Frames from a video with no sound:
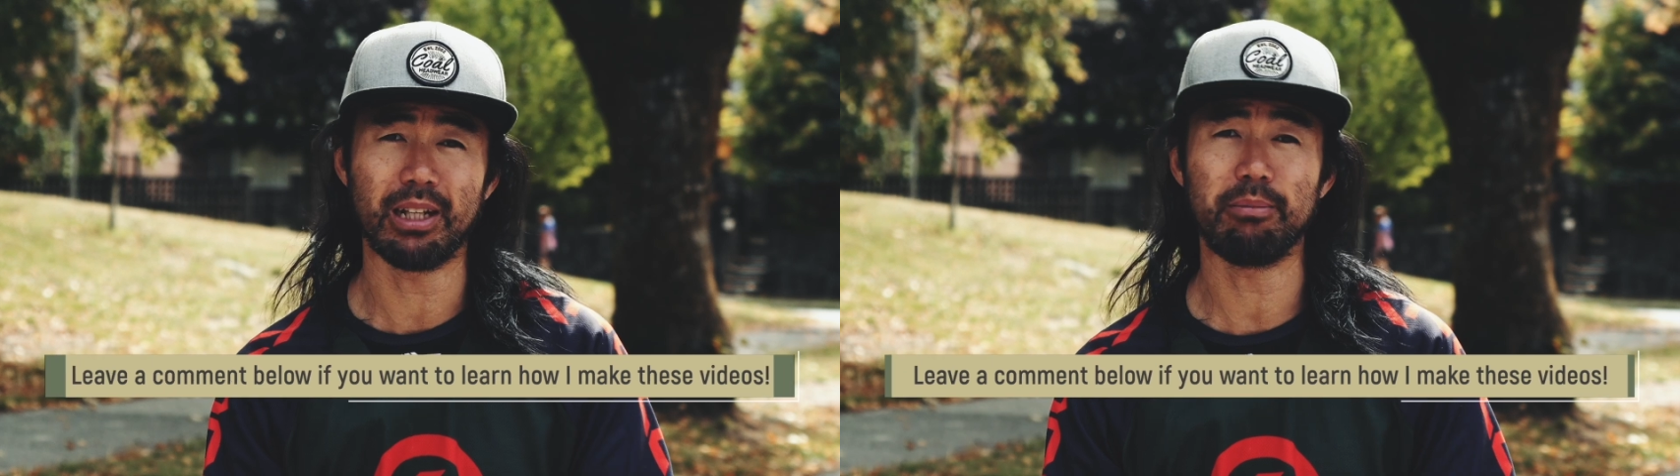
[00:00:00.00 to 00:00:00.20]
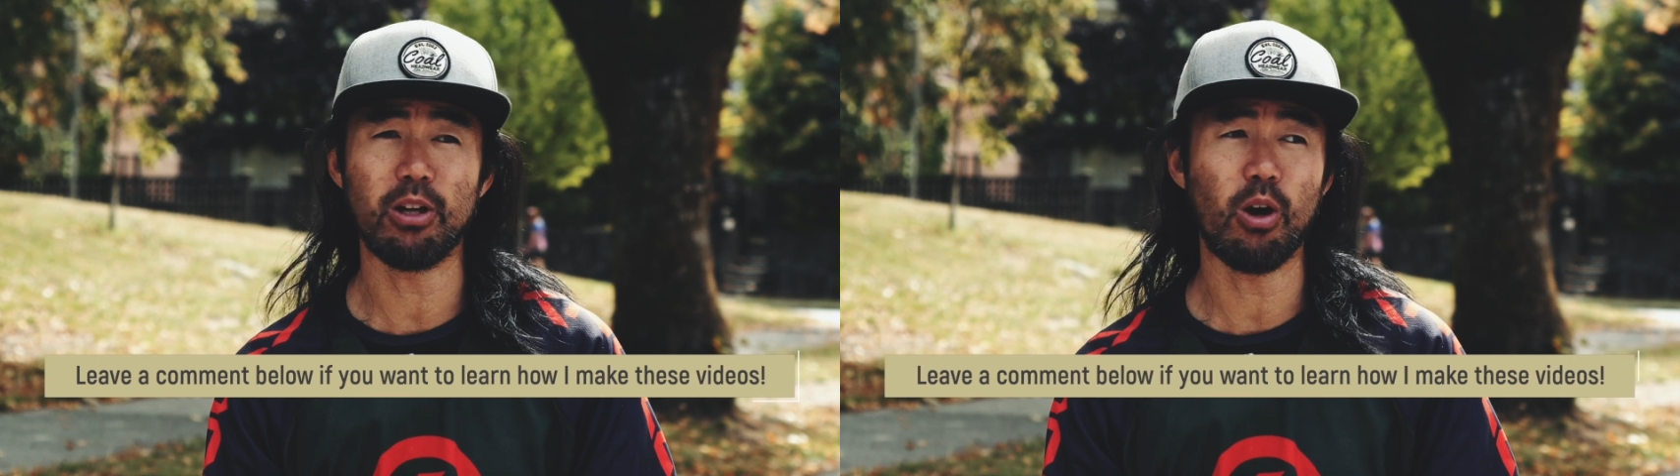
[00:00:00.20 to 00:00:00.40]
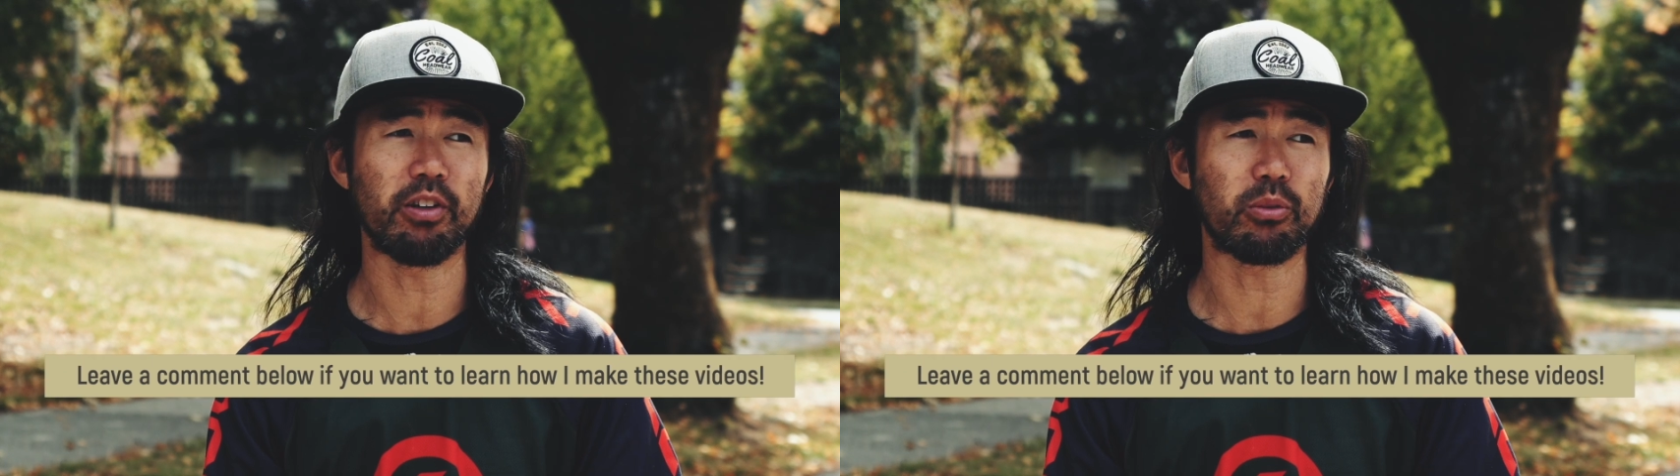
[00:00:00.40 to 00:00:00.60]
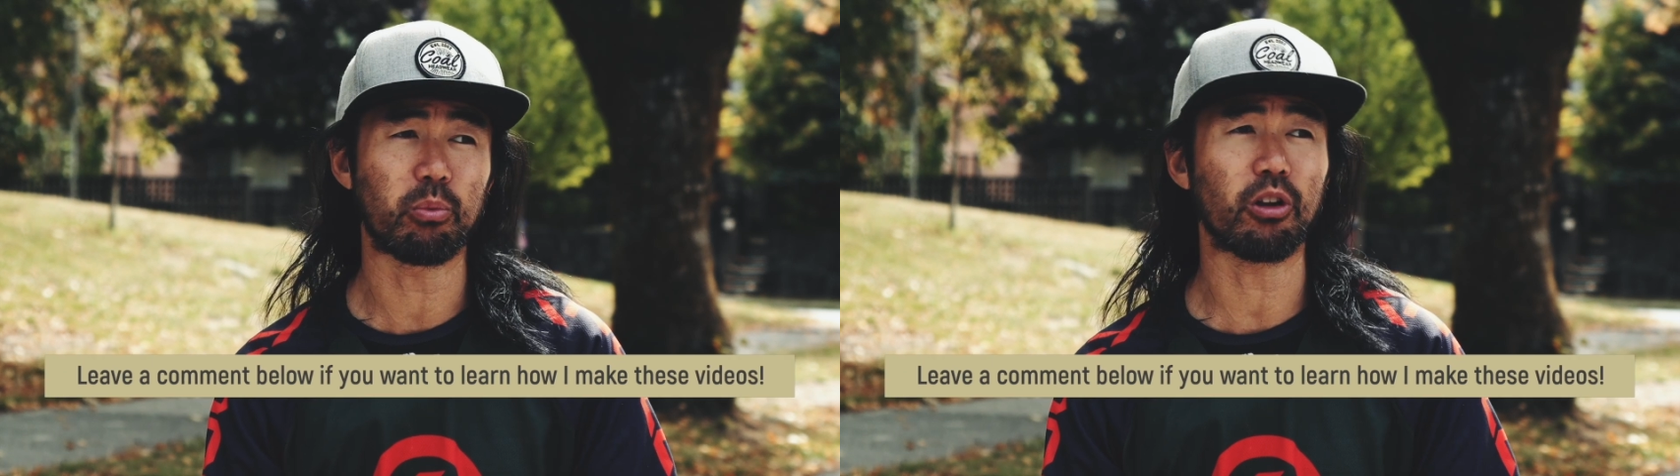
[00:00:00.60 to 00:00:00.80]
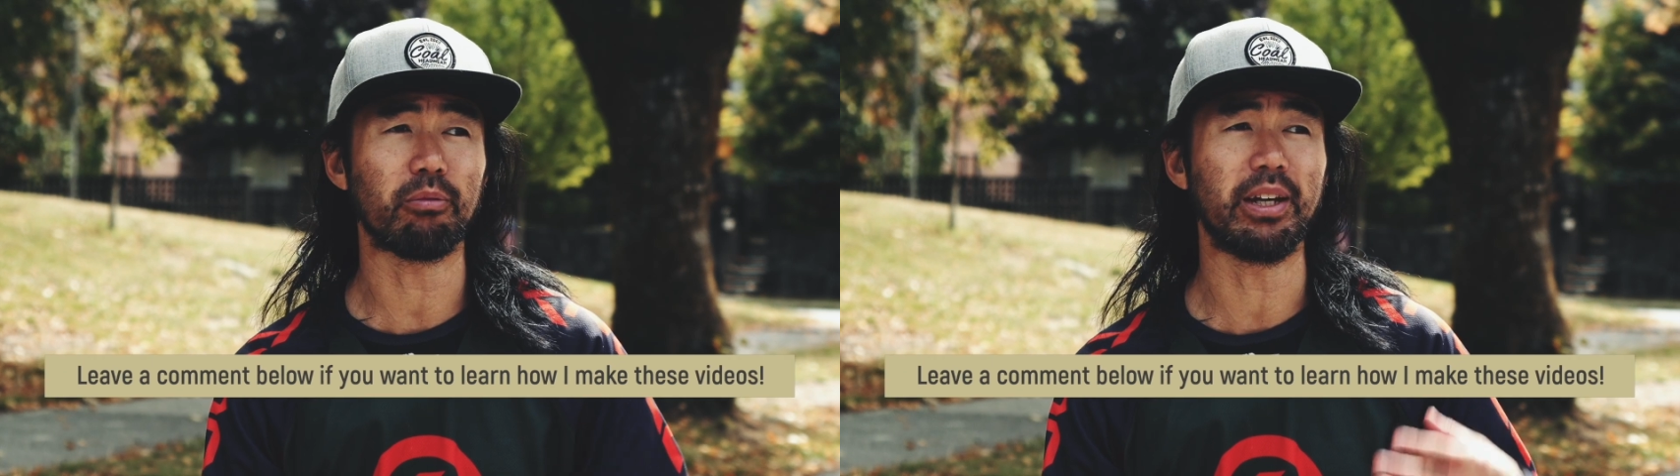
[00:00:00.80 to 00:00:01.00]
Let me know if it's
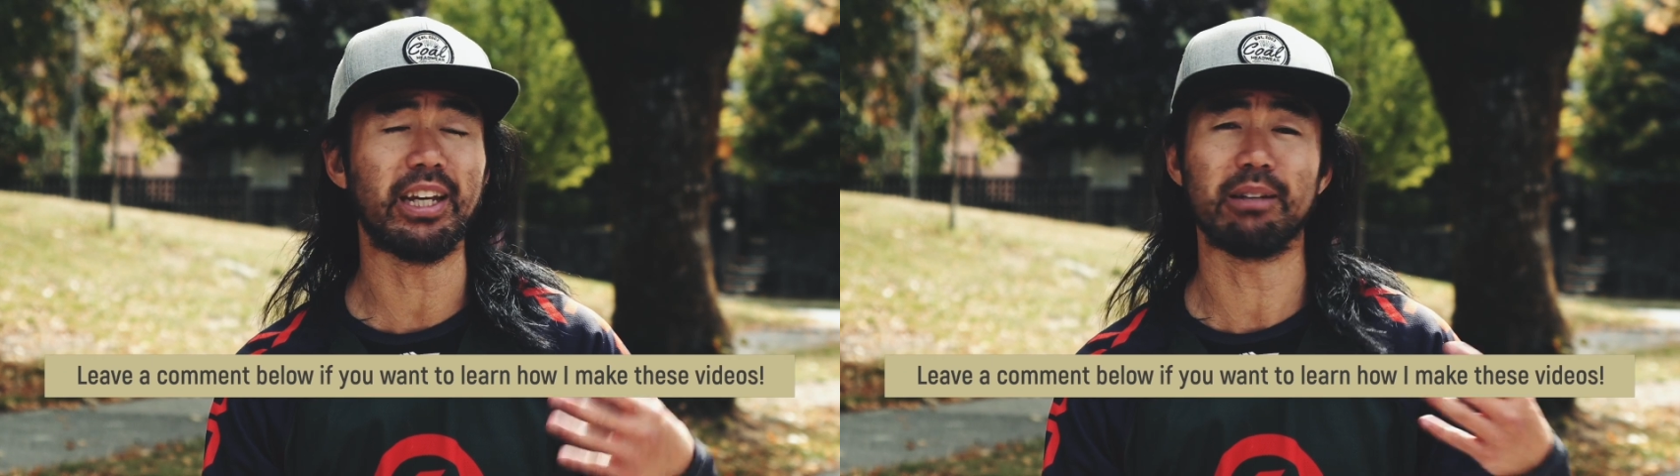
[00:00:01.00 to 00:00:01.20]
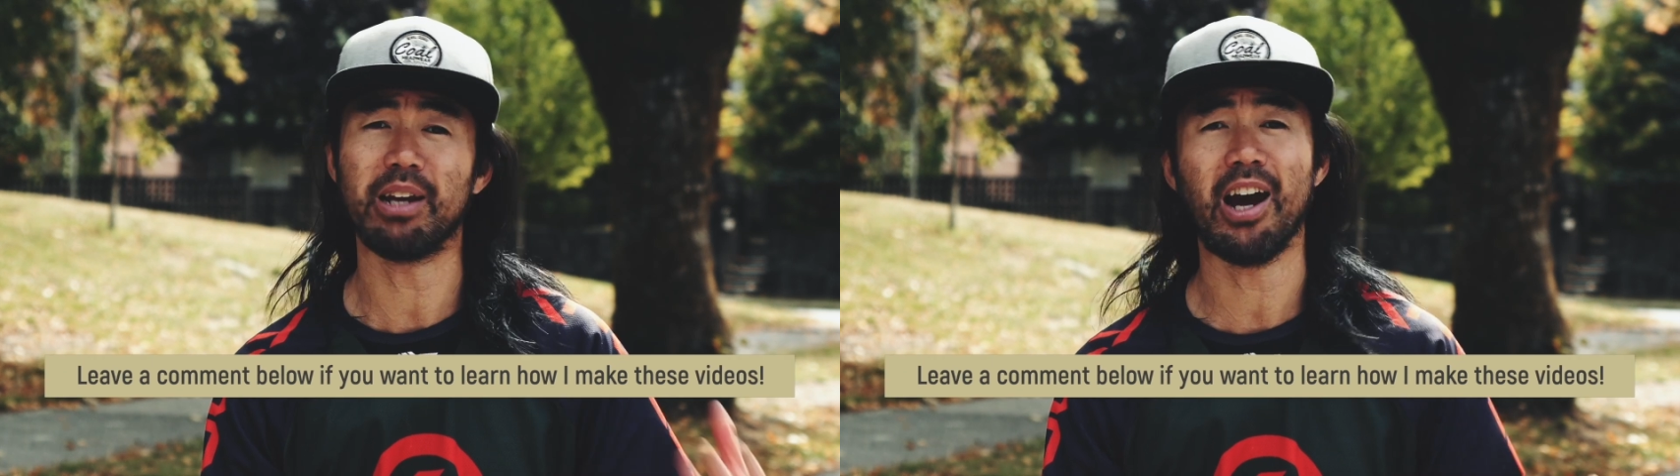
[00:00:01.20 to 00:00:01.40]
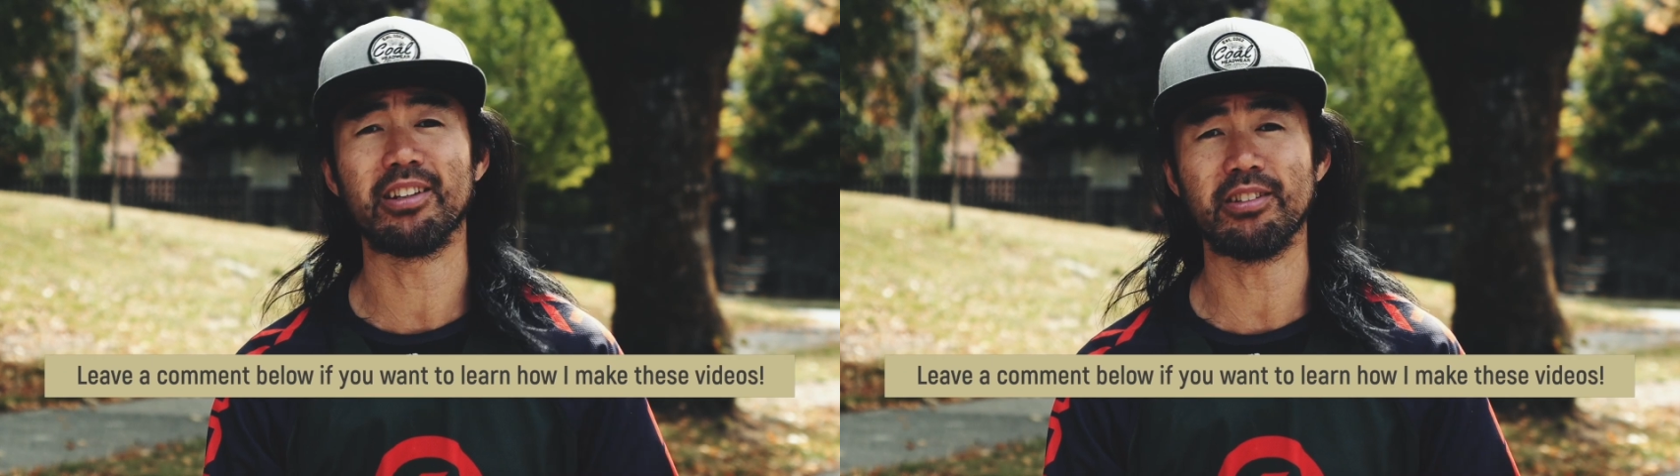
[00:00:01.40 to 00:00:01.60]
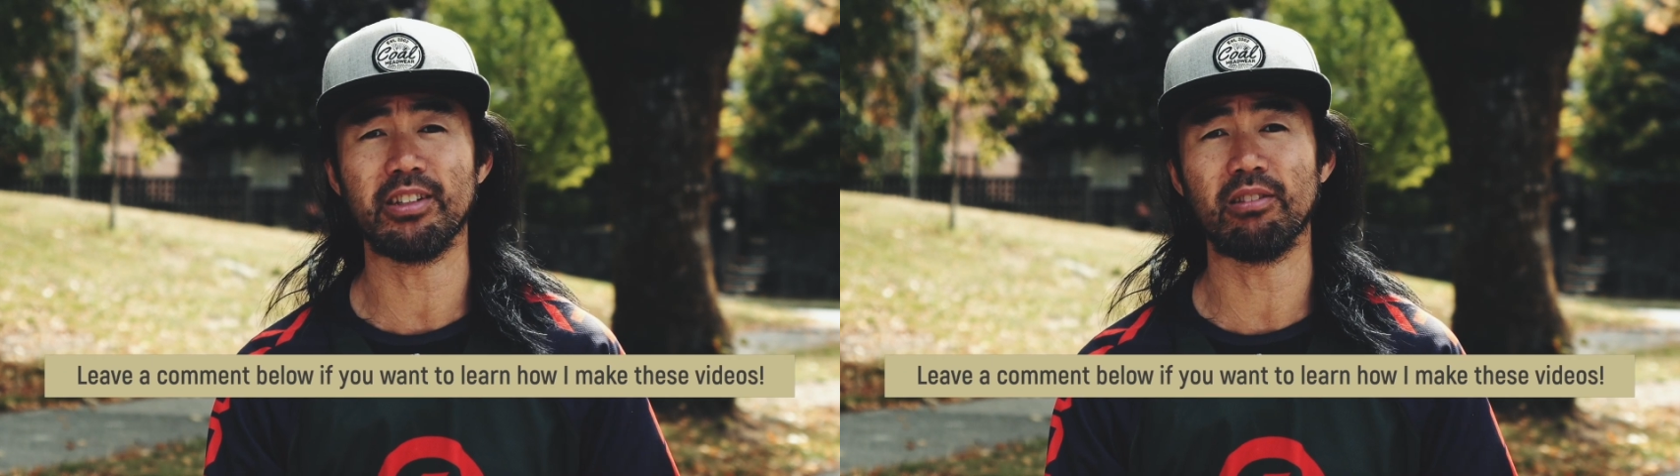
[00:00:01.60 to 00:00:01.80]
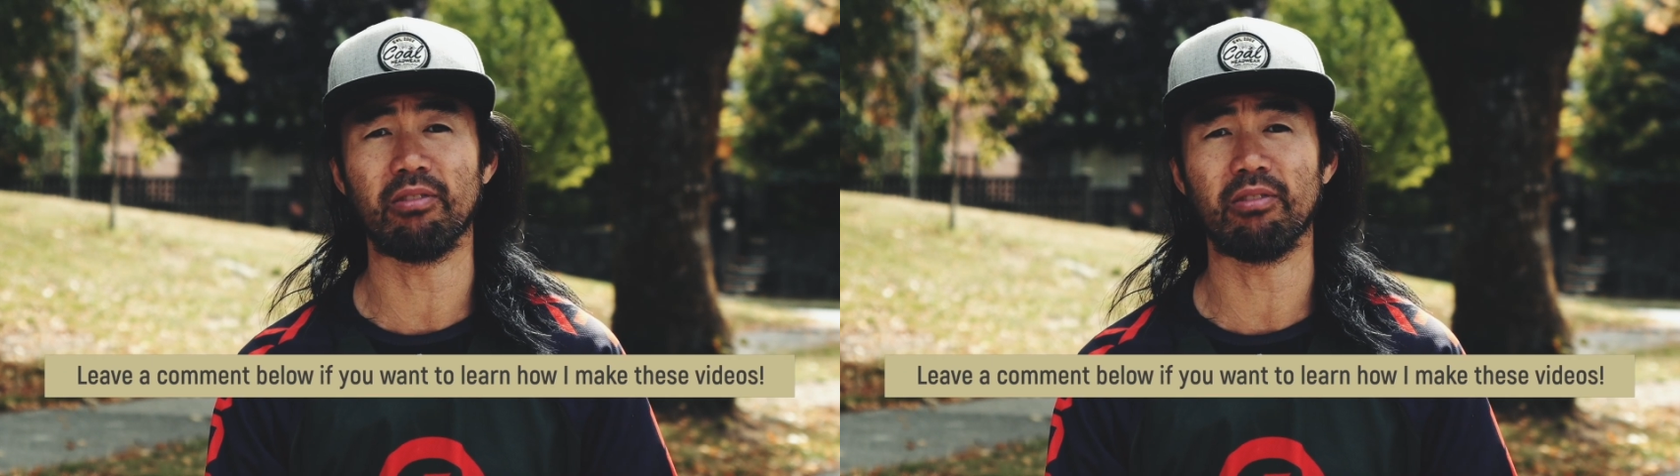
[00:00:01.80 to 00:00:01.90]
worth making a behind the scenes